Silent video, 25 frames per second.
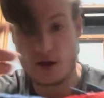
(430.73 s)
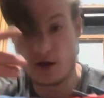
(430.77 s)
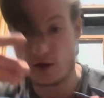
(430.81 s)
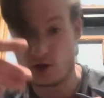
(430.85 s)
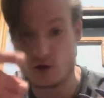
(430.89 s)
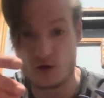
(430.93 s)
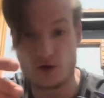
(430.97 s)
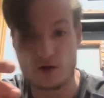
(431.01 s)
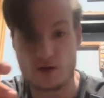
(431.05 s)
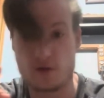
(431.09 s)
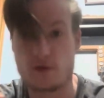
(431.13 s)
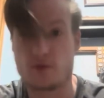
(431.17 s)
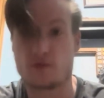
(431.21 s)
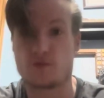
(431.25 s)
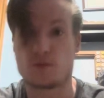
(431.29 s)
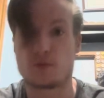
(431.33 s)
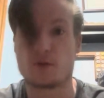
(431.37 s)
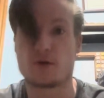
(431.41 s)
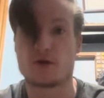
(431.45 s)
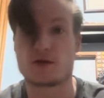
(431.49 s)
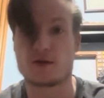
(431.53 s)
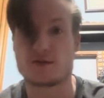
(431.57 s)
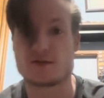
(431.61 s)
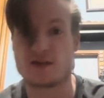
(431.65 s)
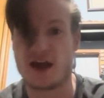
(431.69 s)
You could have
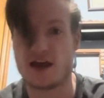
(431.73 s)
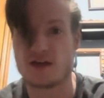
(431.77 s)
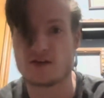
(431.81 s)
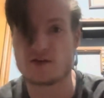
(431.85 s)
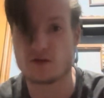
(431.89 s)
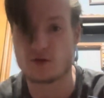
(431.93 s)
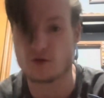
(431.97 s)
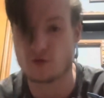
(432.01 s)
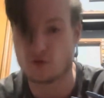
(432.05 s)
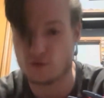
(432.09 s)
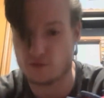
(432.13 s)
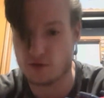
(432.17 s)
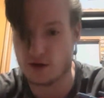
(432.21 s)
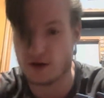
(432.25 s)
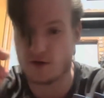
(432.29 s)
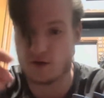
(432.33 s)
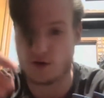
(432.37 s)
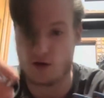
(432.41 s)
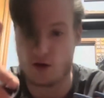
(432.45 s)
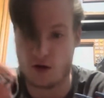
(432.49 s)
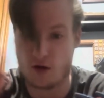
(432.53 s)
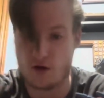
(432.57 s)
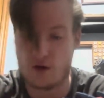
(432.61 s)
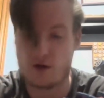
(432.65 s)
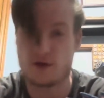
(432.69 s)
put a tactical rail
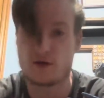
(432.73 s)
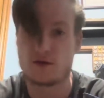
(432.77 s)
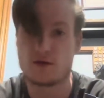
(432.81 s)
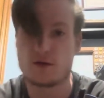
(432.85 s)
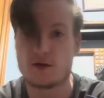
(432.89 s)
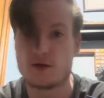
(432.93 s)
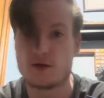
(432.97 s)
on